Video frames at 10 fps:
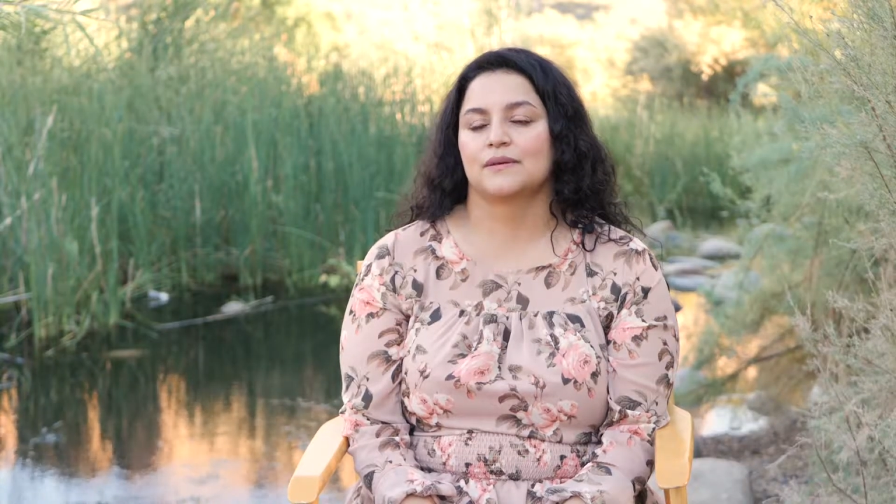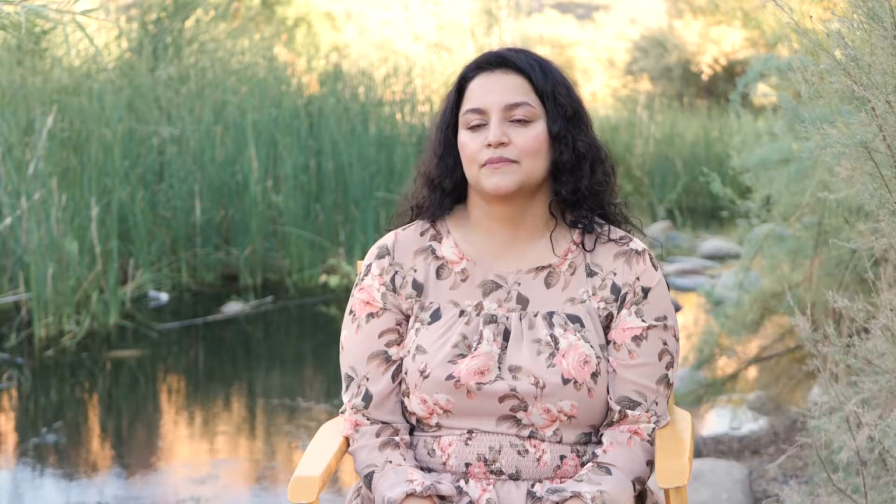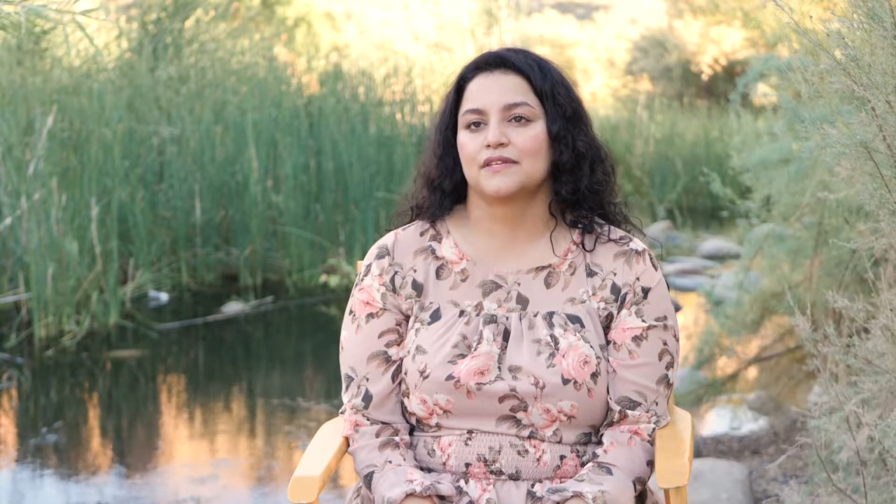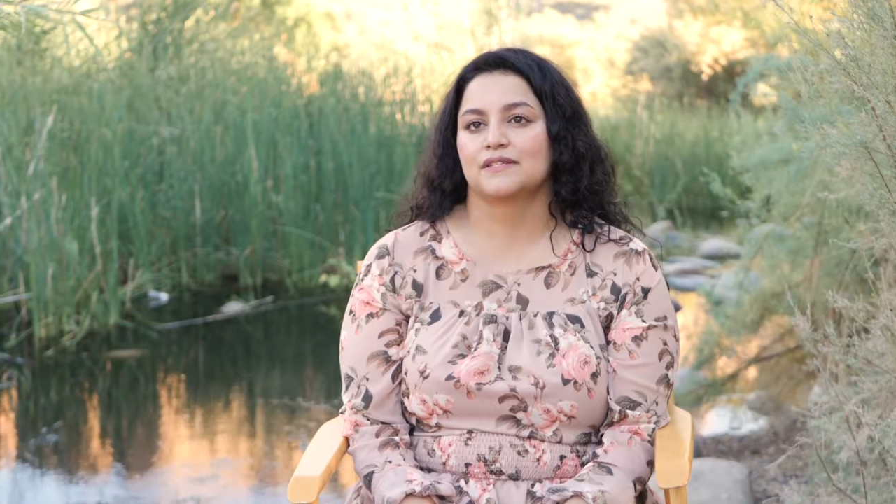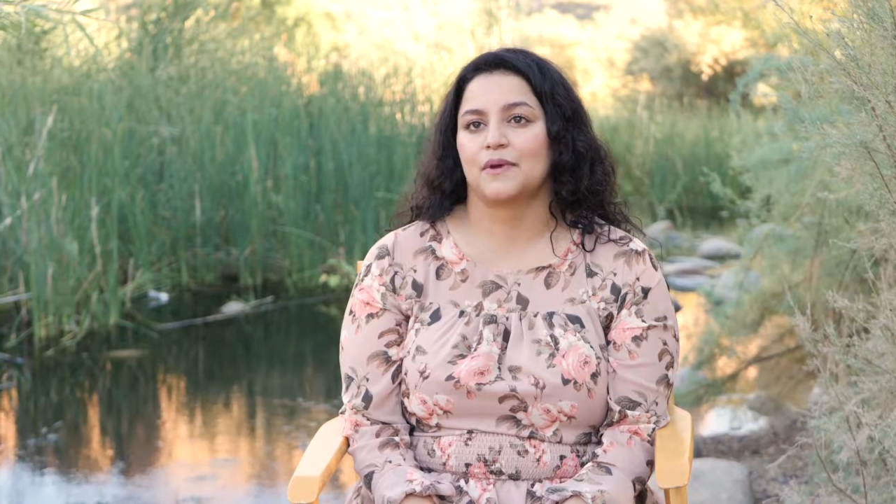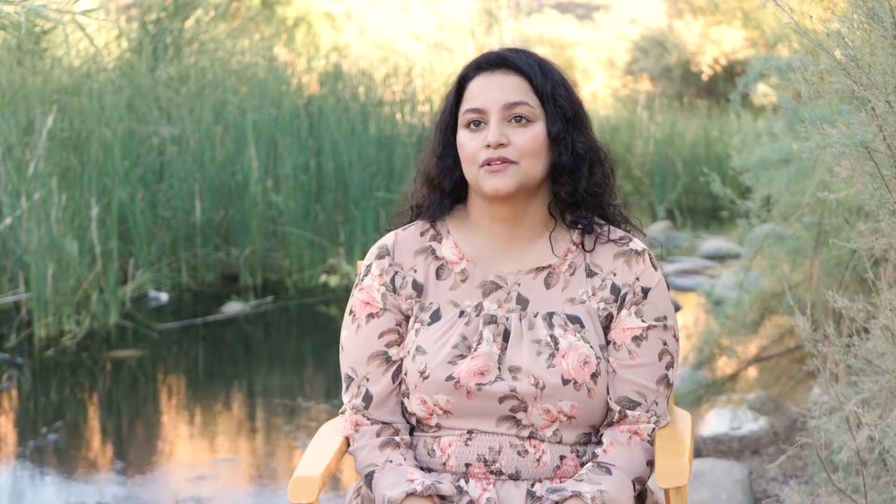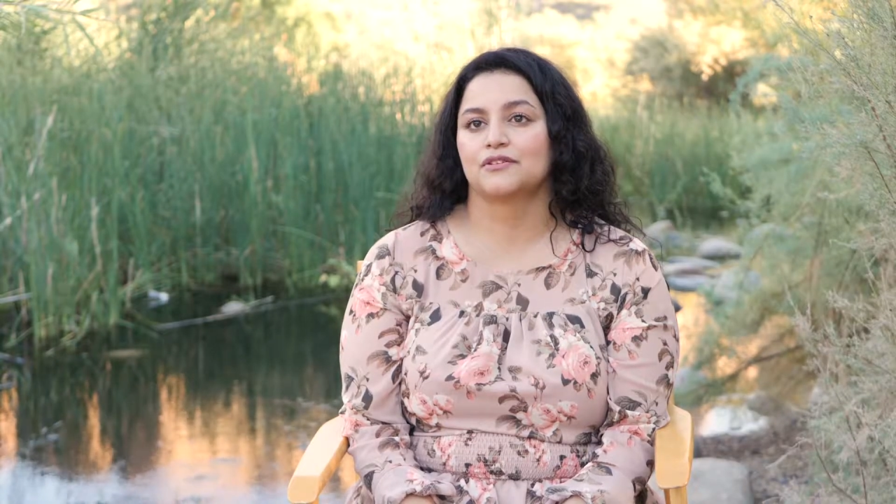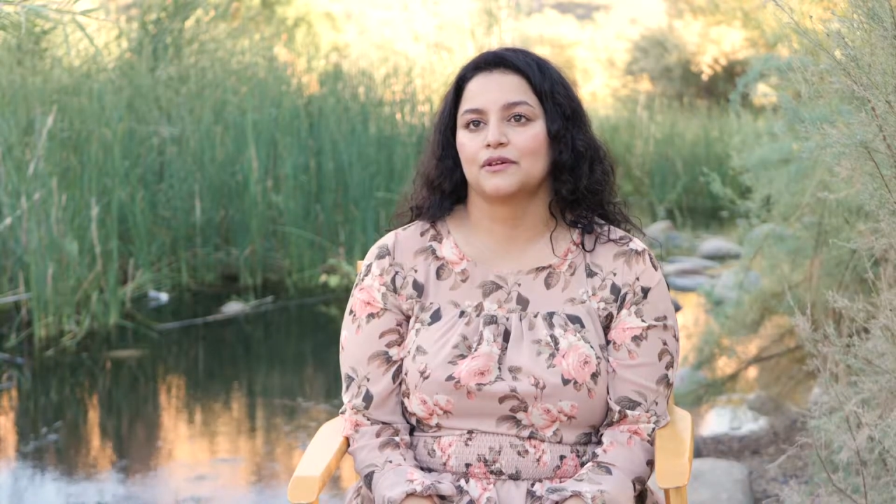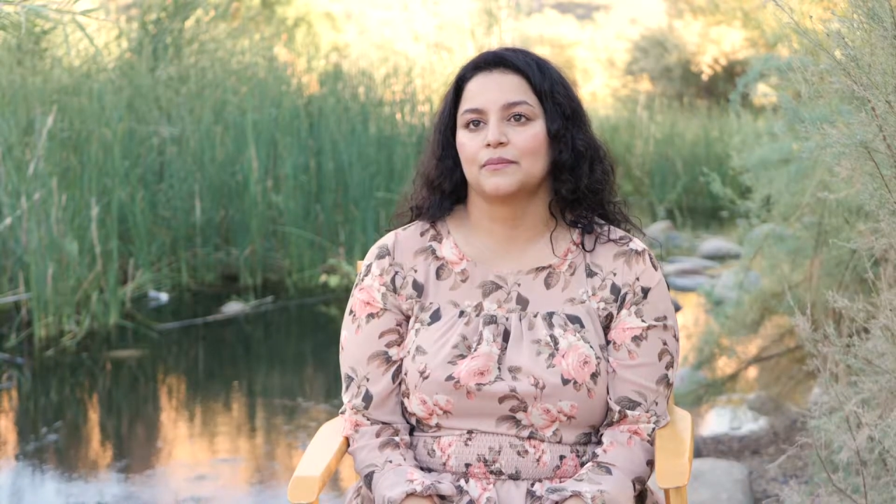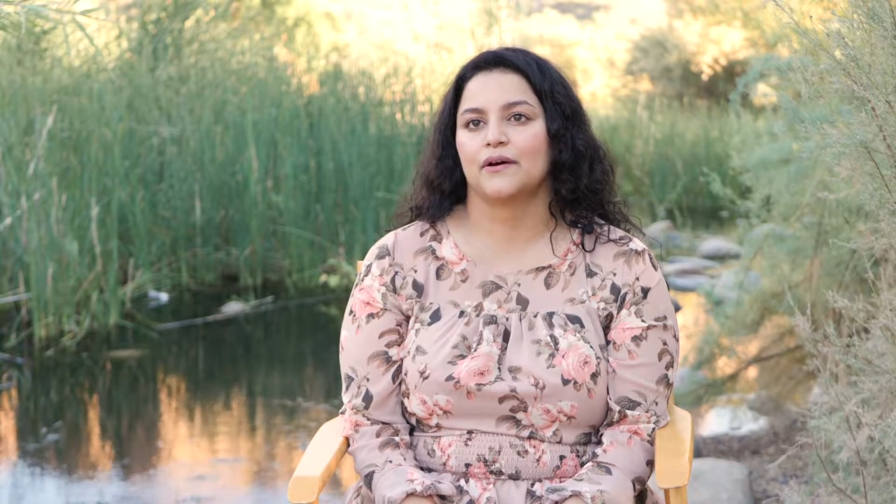something
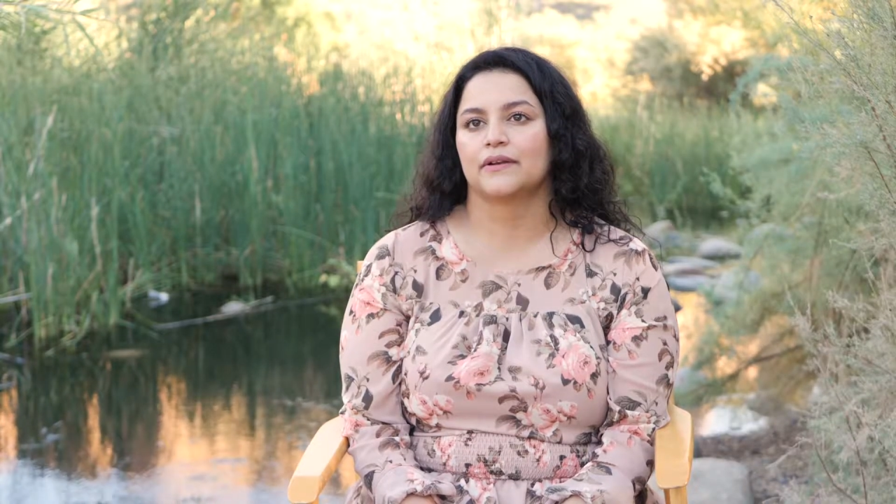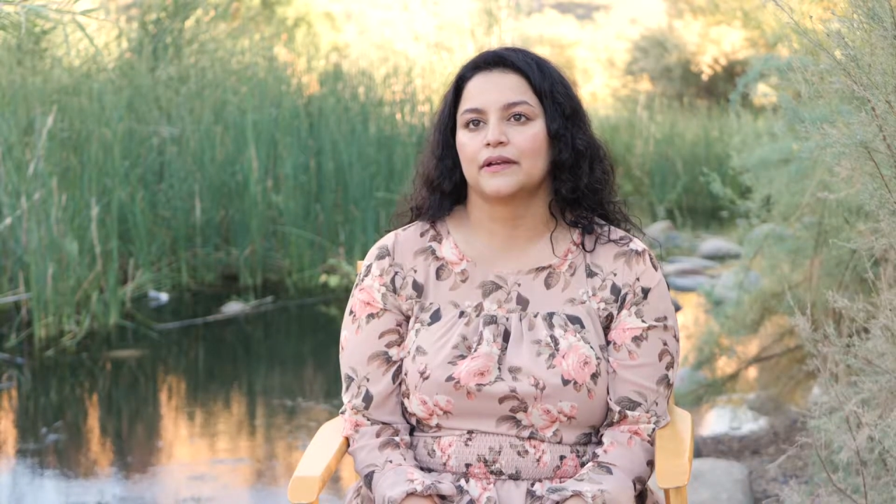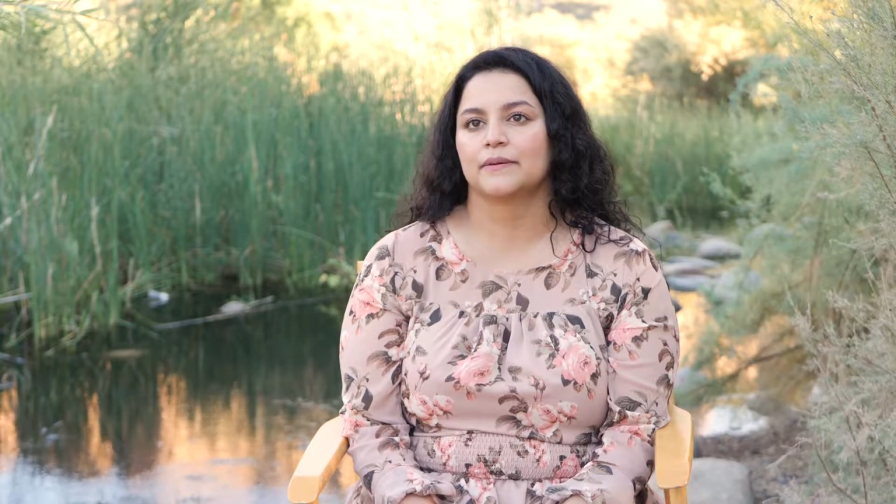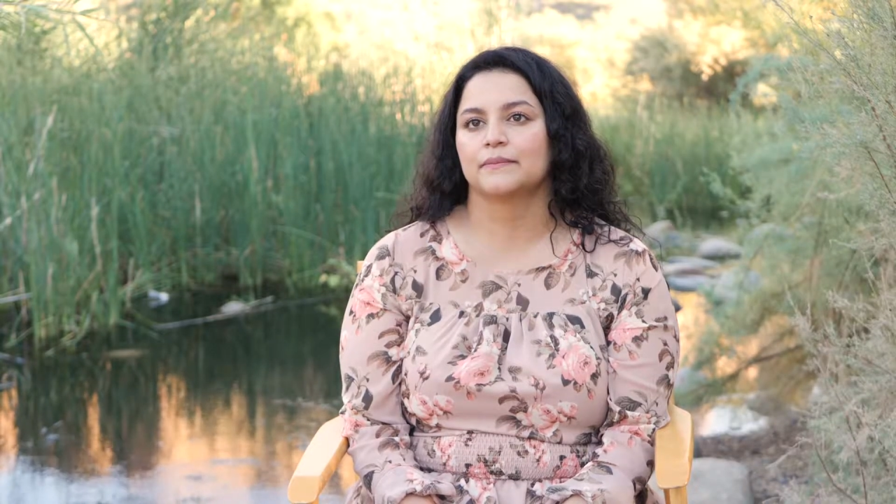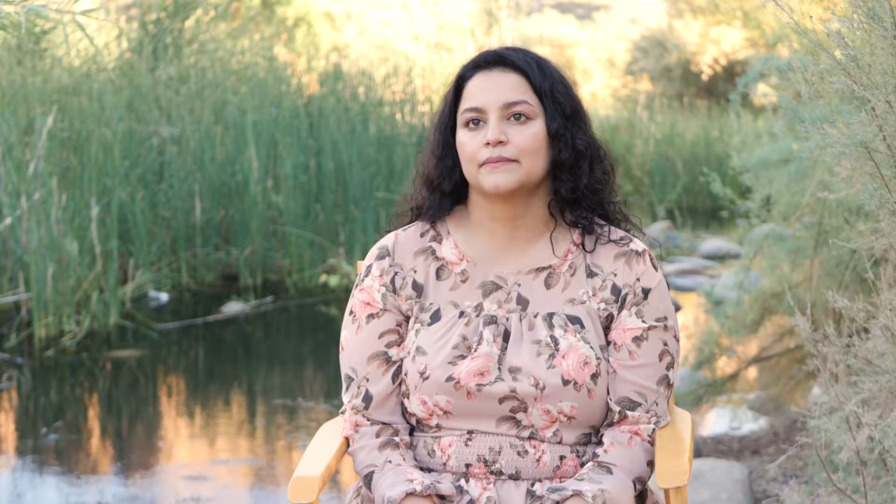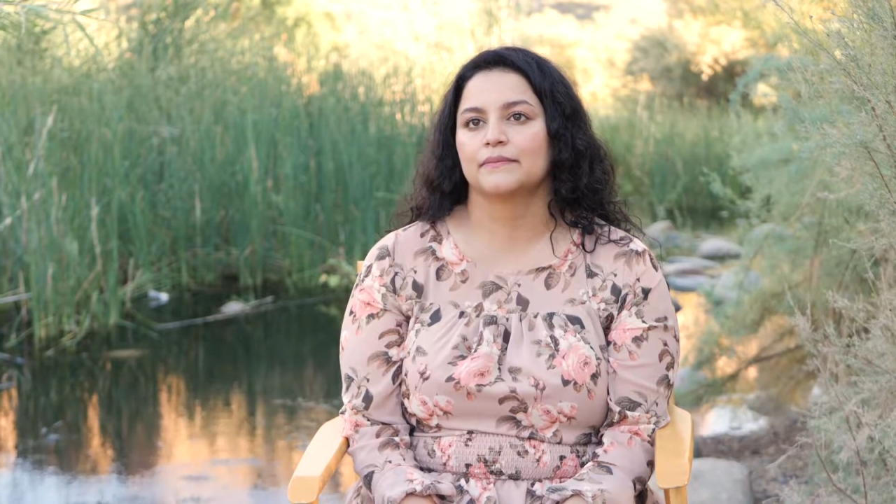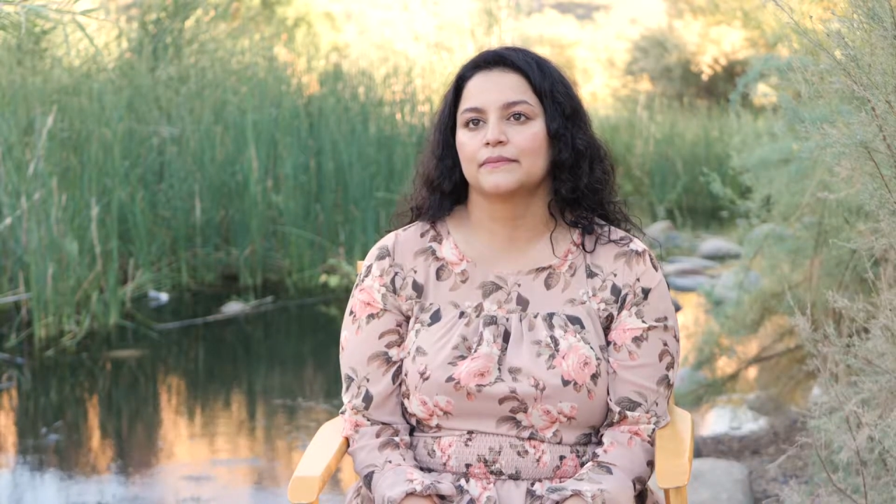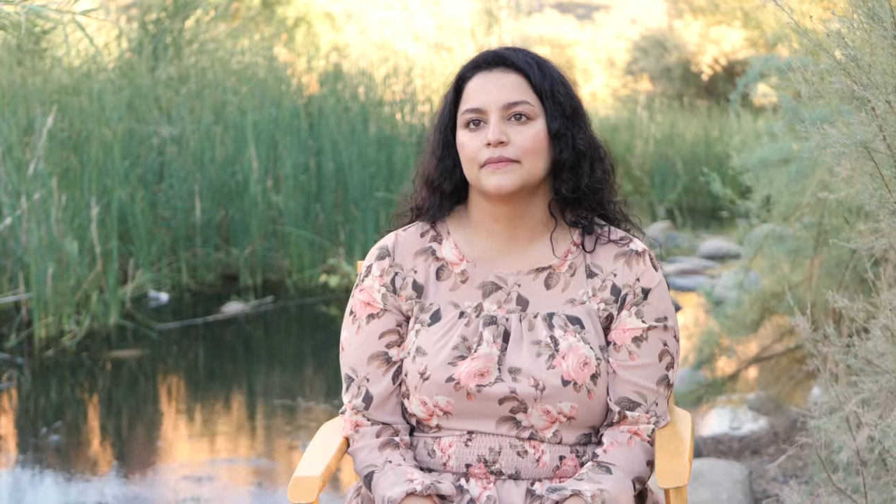special about him.